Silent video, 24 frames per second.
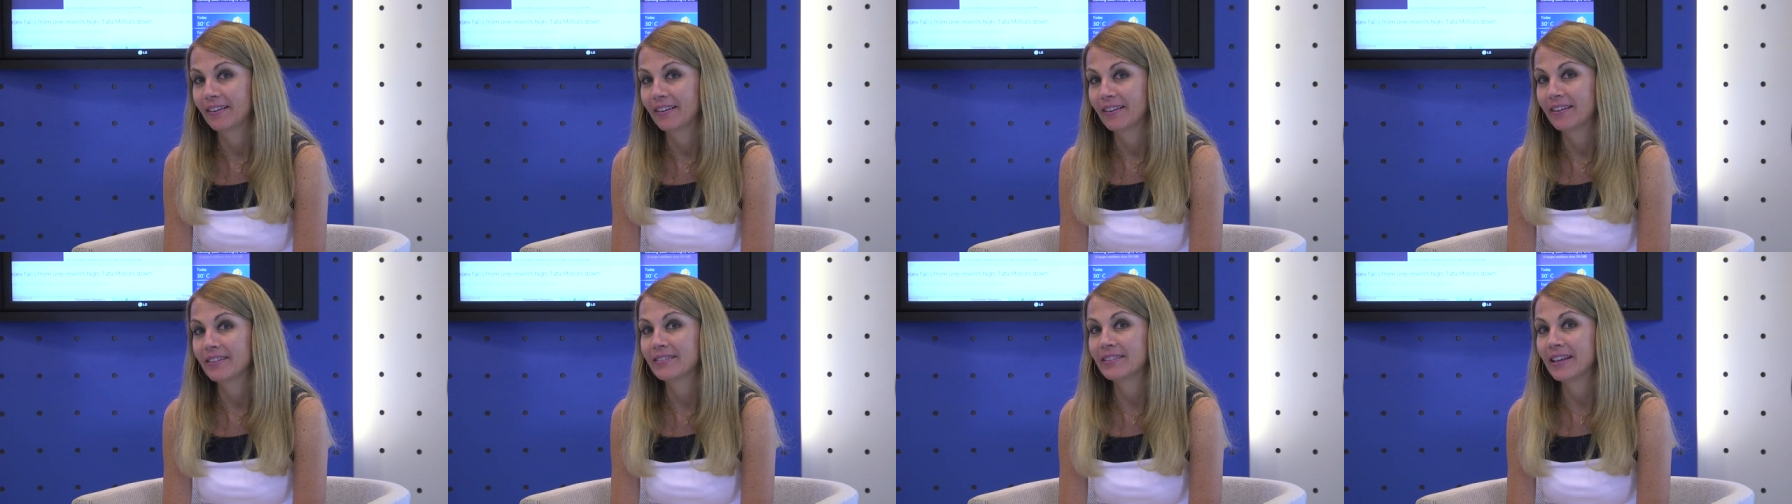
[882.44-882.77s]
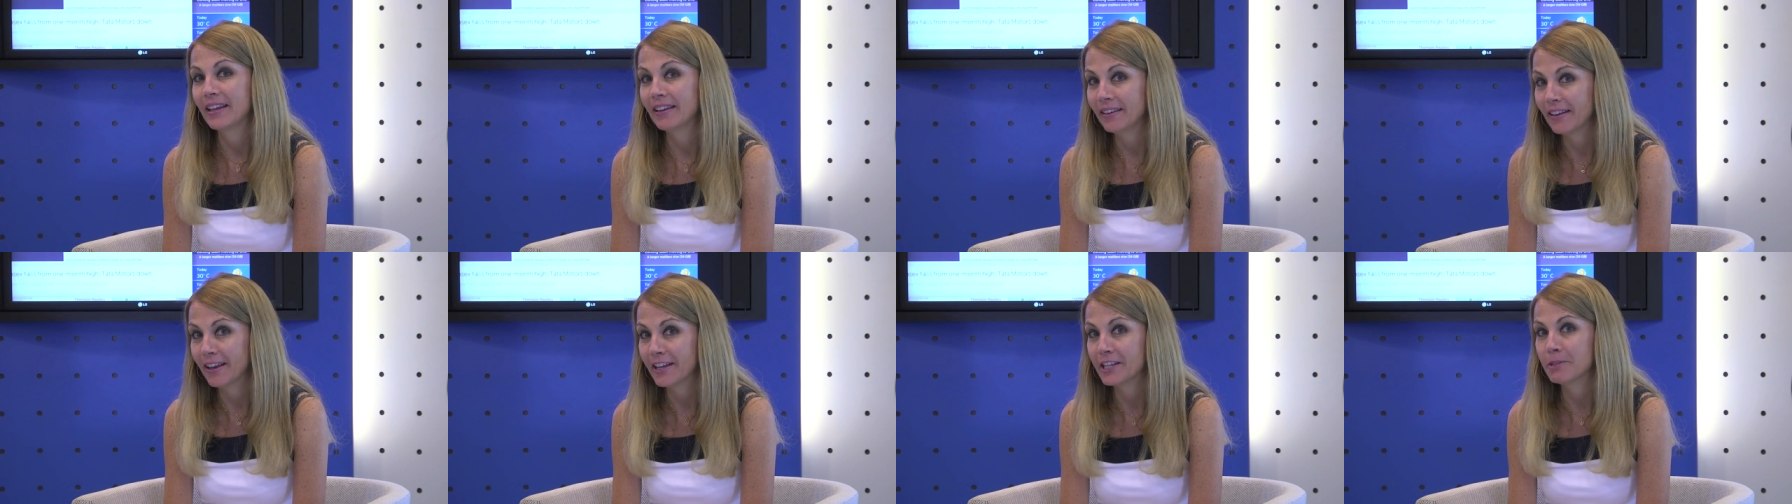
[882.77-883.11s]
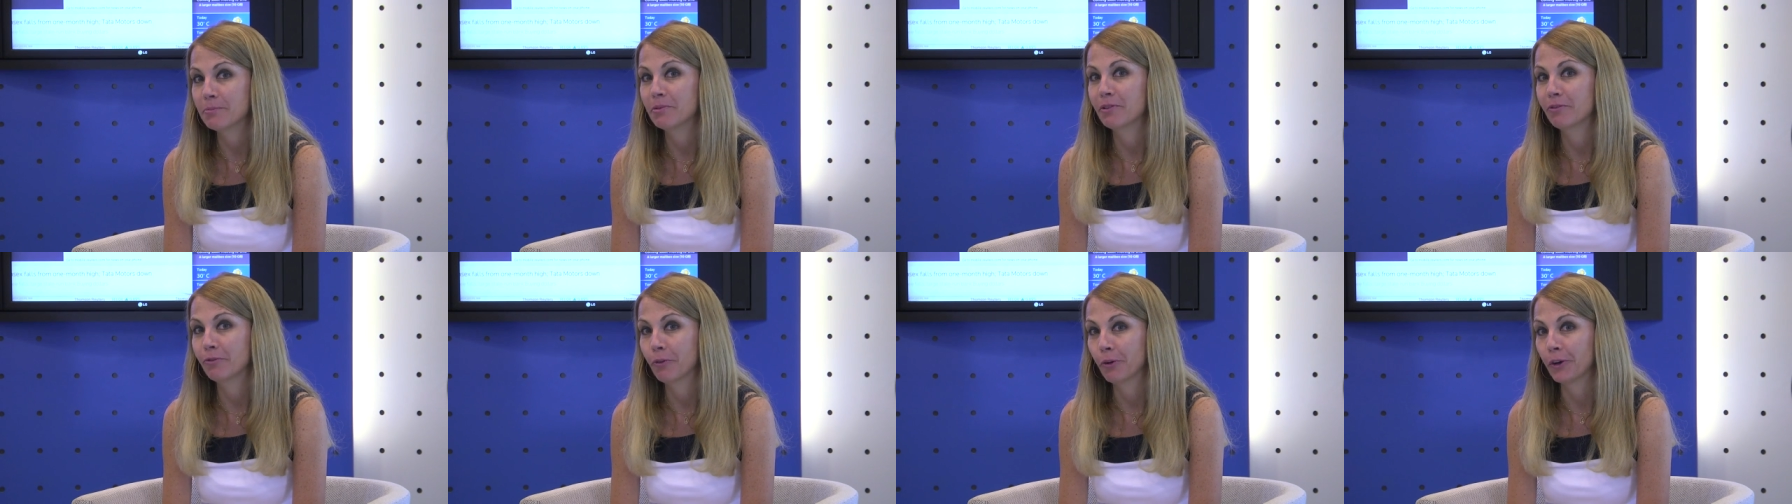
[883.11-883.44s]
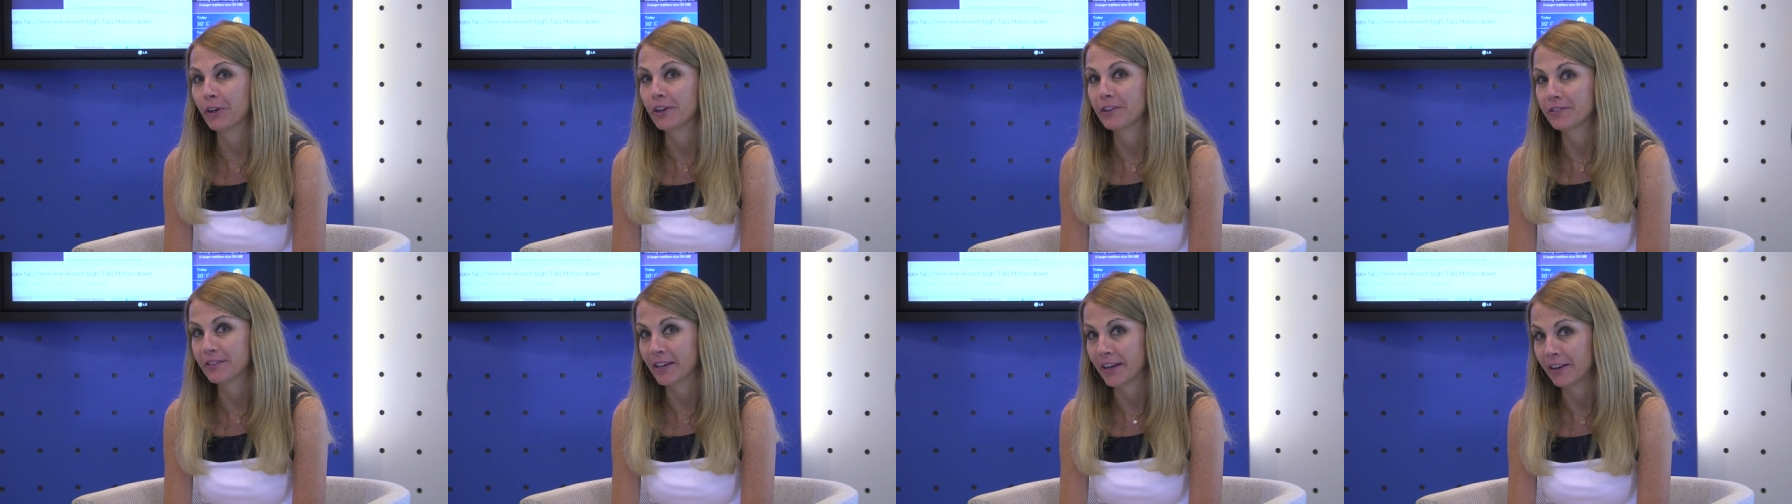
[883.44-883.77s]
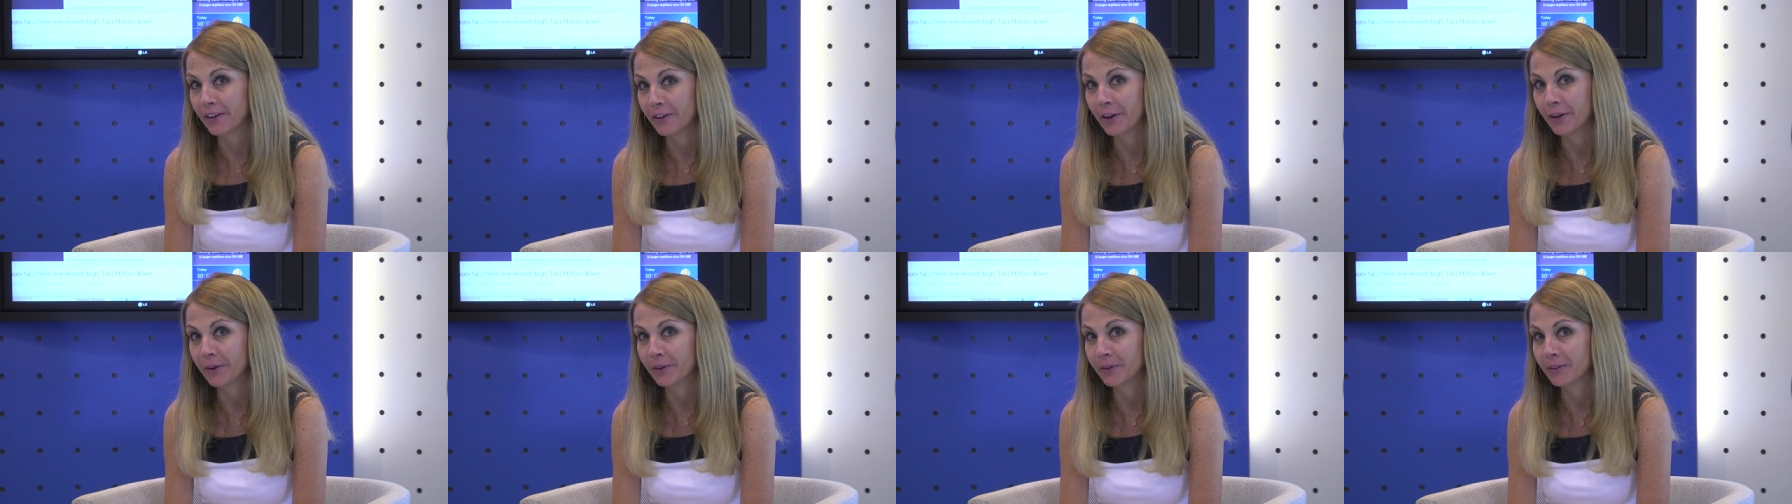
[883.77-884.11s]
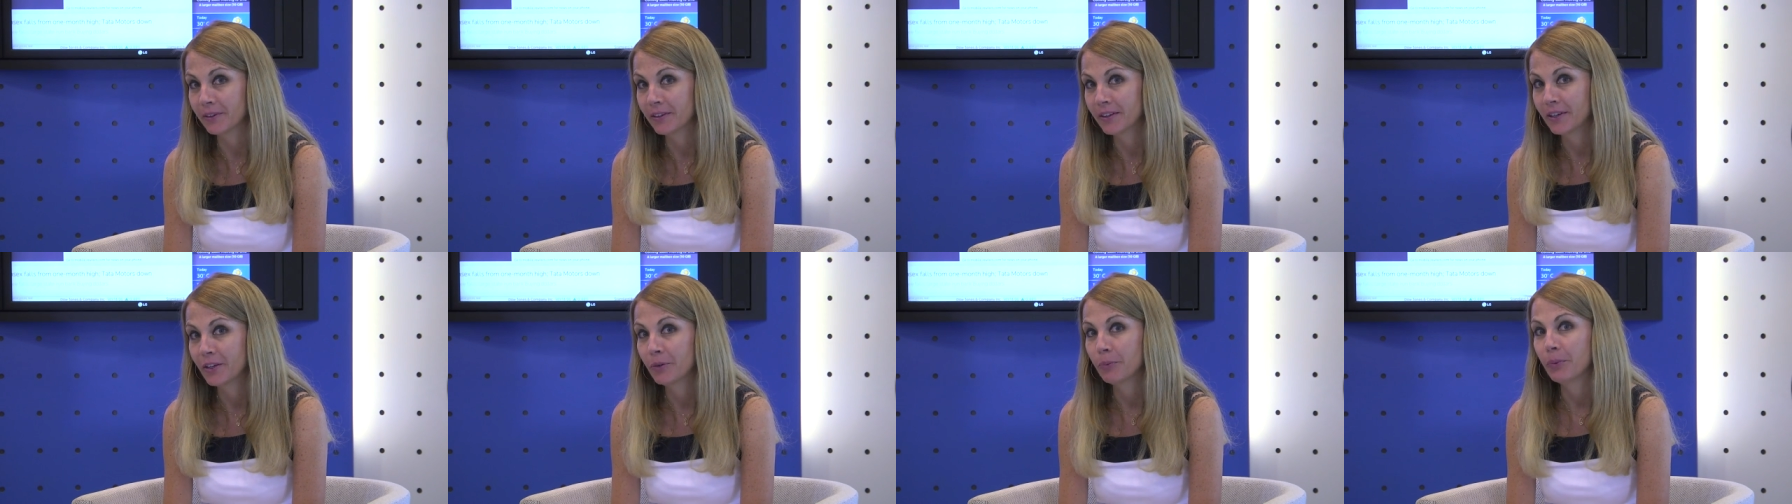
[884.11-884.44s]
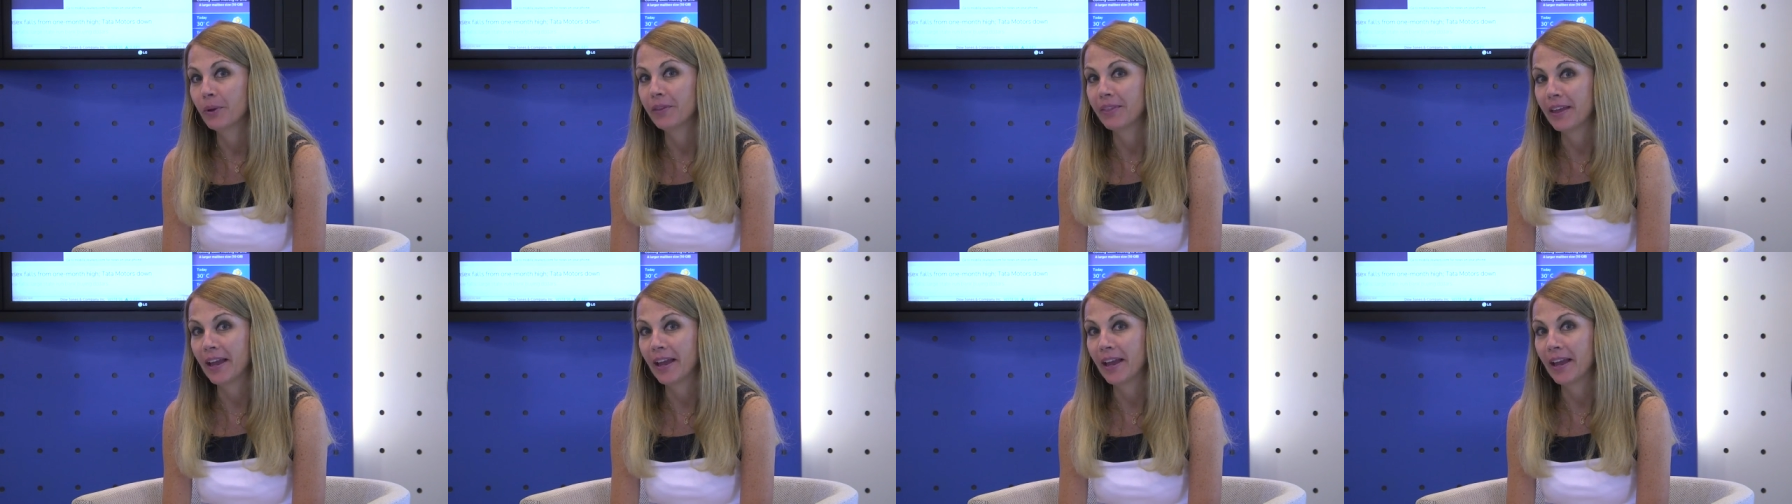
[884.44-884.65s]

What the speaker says: Say yes before you say no with